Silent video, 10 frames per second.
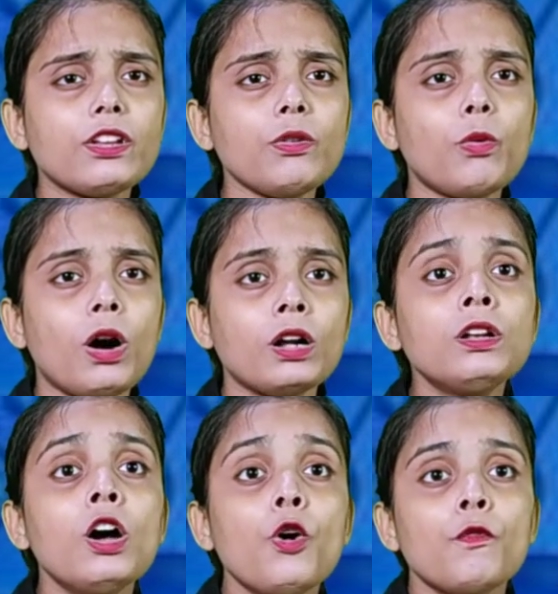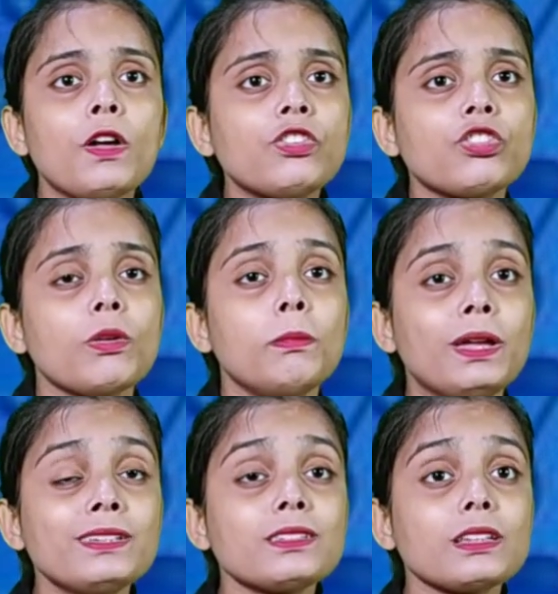Latin word which
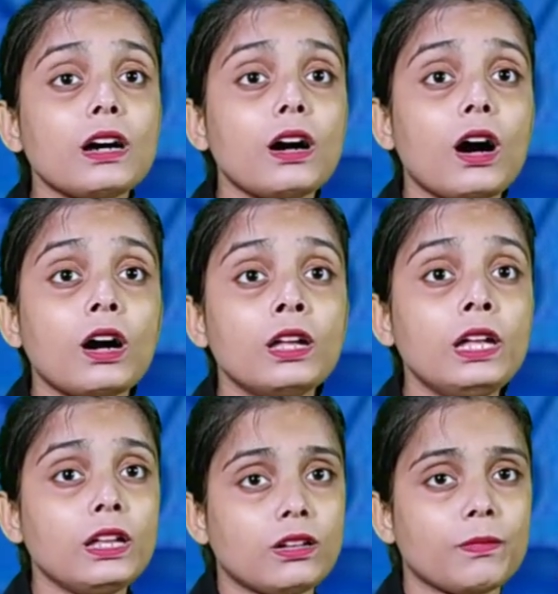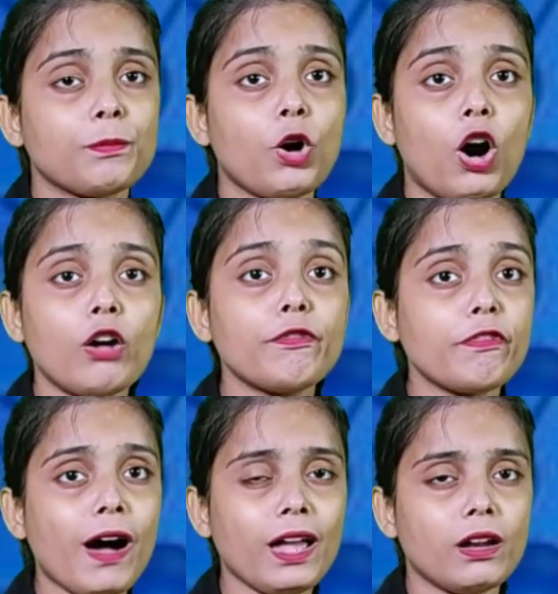means a heat or
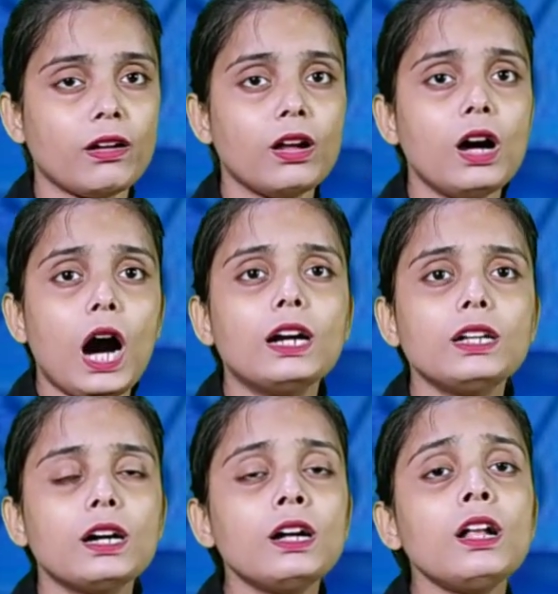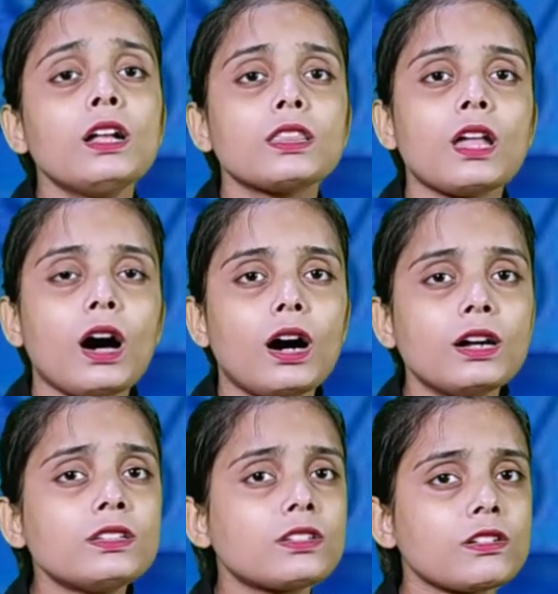fire. Under the
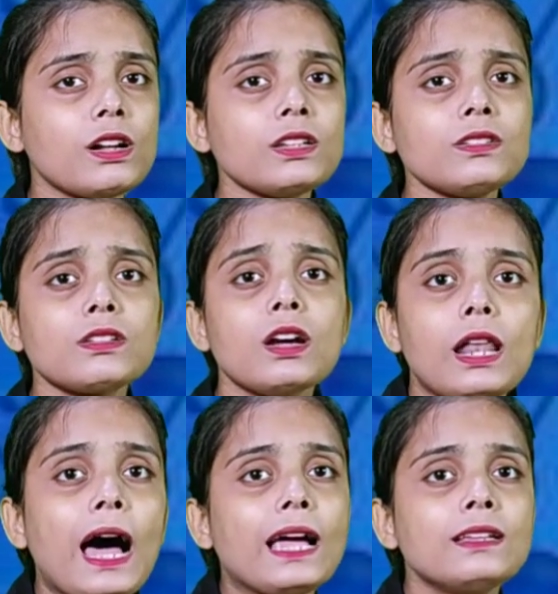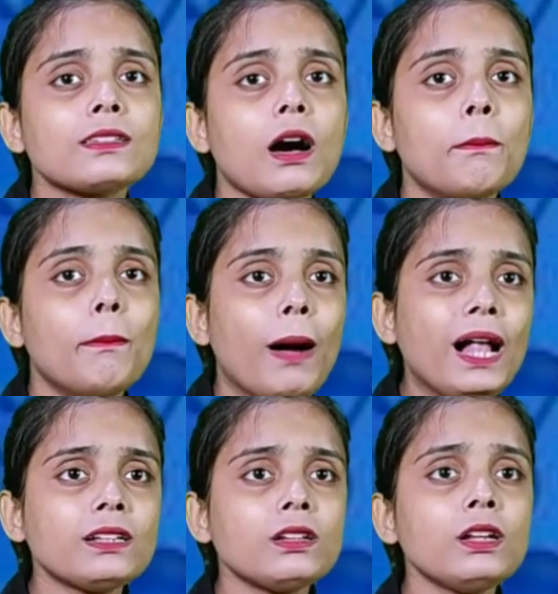earth's crust lies a
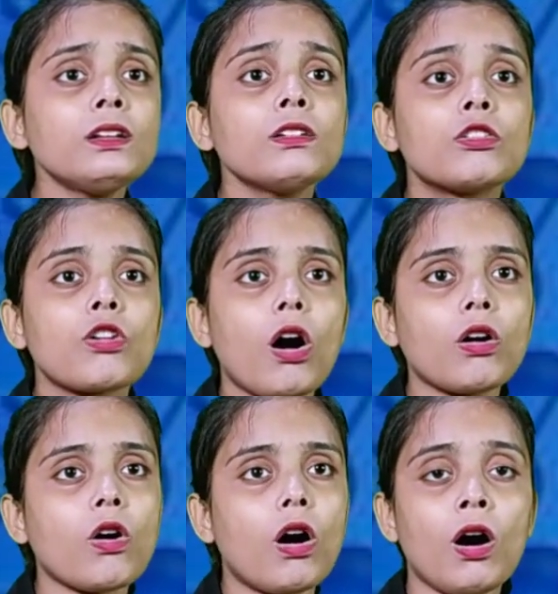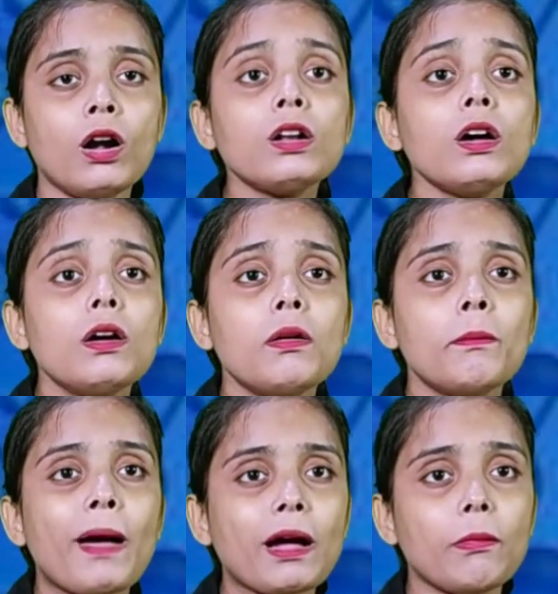melted rock called
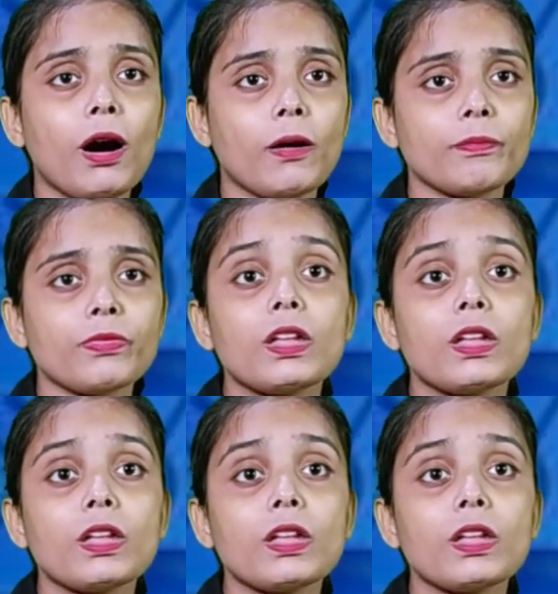magma.